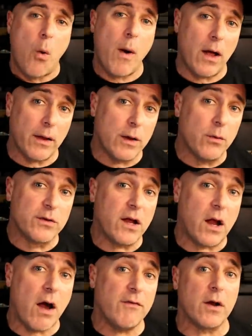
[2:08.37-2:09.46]
Well, it was the
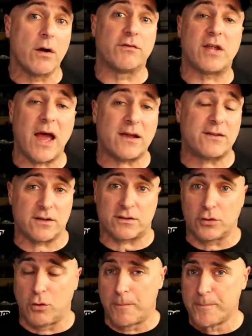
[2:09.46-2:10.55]
governor of
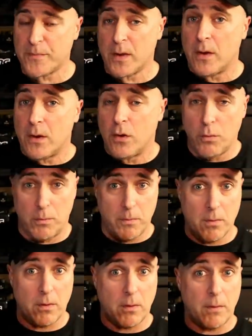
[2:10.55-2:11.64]
Texas who, who
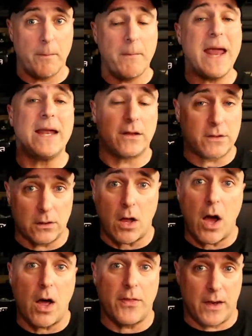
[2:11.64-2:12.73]
uh, made into
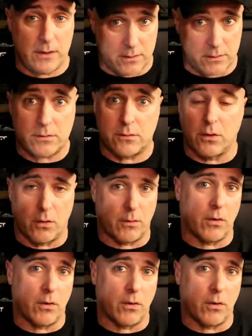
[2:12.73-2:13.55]
law that, or,